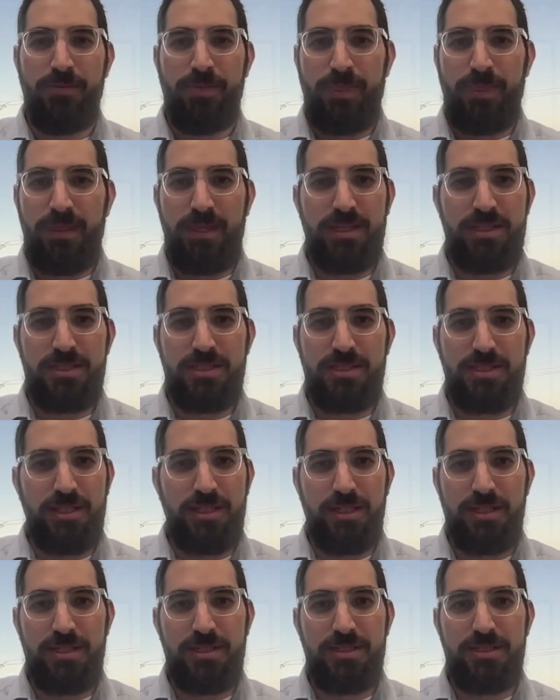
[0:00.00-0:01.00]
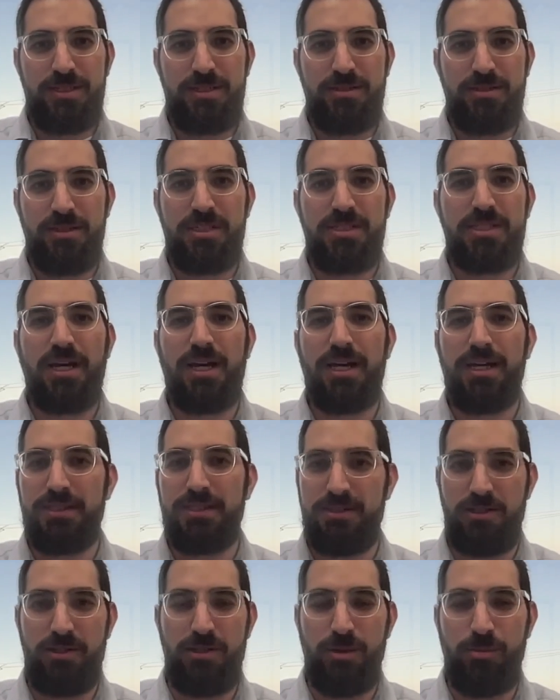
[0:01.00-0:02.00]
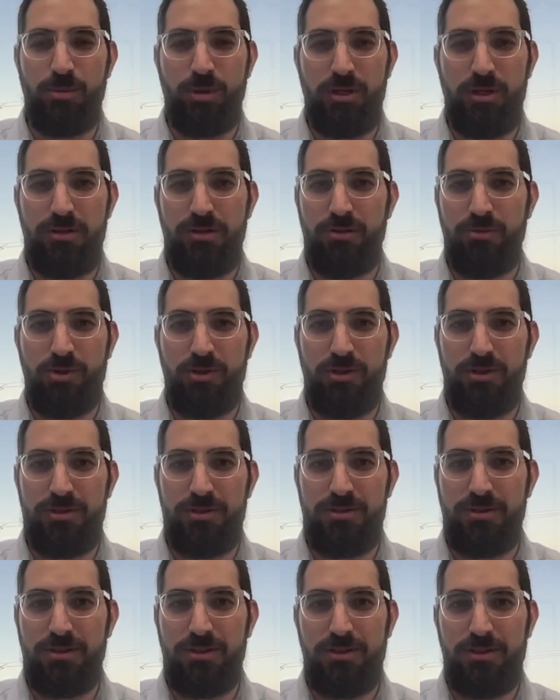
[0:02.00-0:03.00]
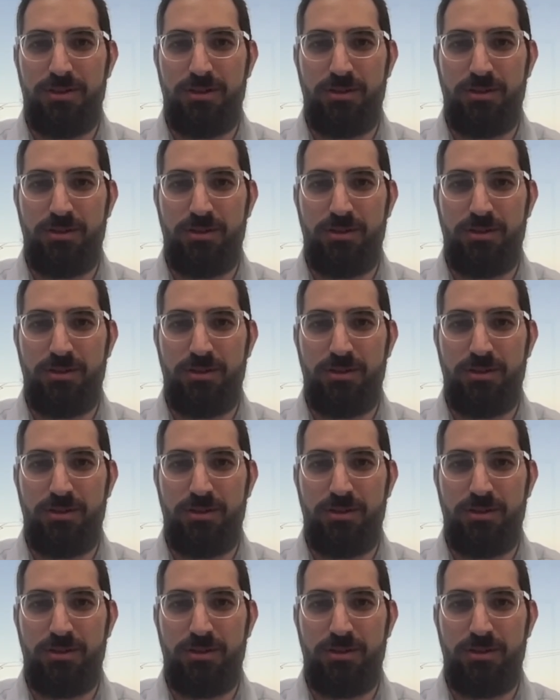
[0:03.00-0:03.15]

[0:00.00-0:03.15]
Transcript: it's the sky's the limit in real estate.